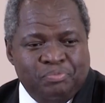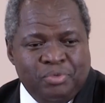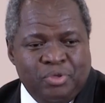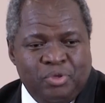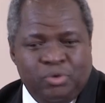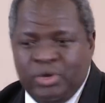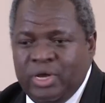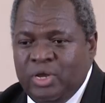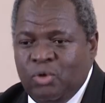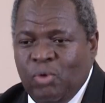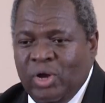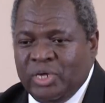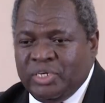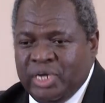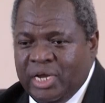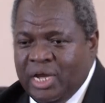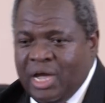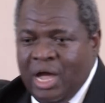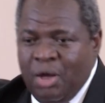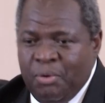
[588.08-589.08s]
You can wash
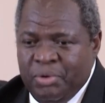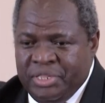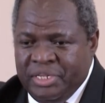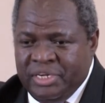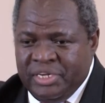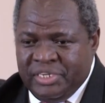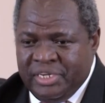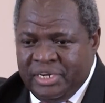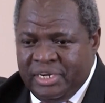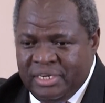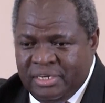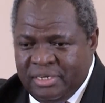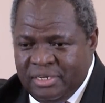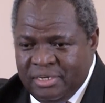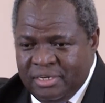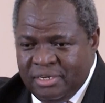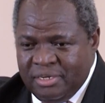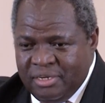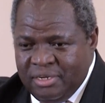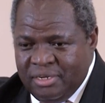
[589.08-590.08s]
a car with it, isn't it?
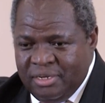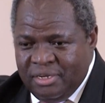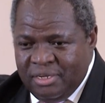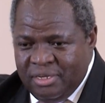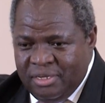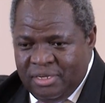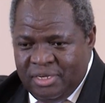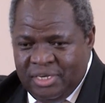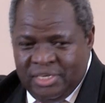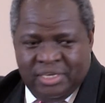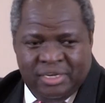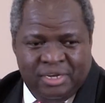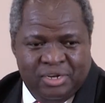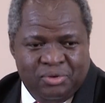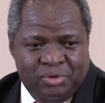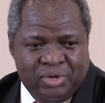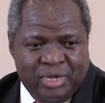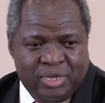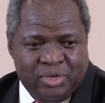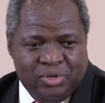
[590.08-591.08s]
Isn't it?
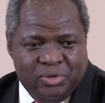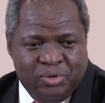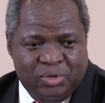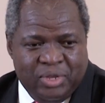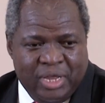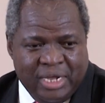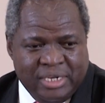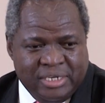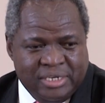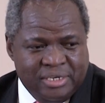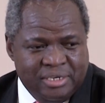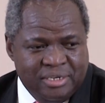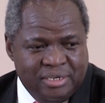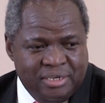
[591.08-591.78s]
You can do that.